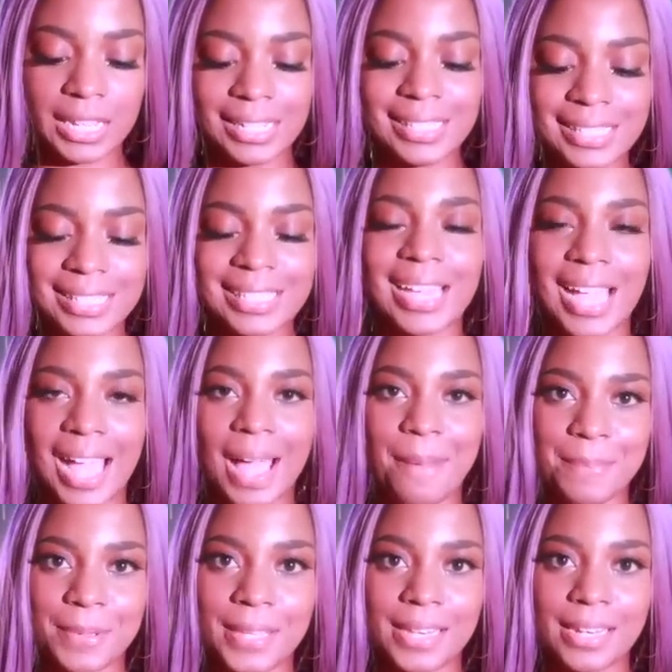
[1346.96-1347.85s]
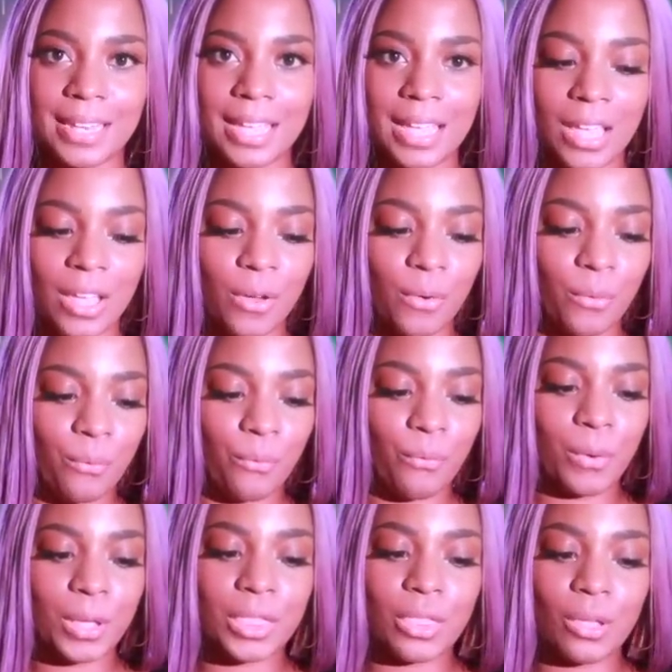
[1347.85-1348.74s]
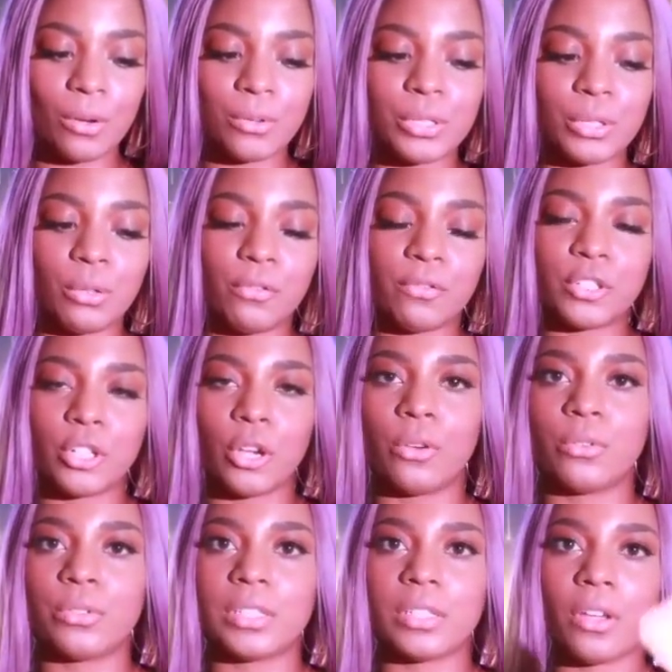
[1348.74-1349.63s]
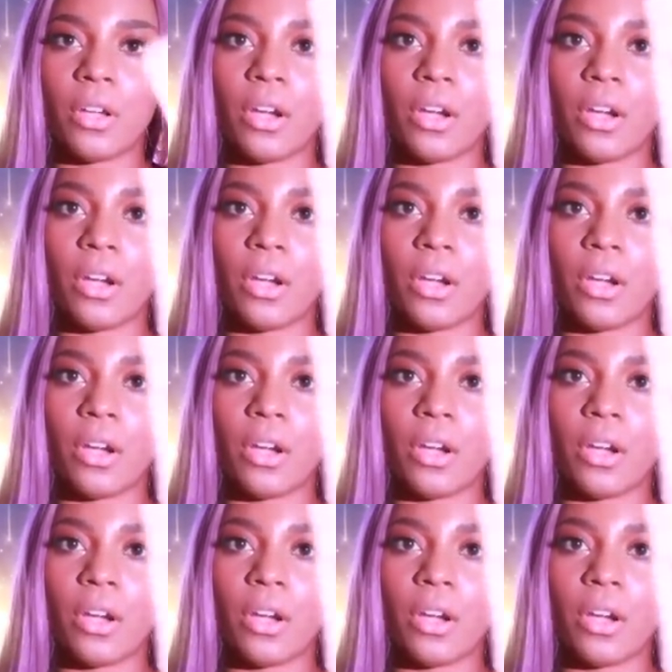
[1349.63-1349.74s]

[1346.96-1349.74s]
needs to happen with those who have chose the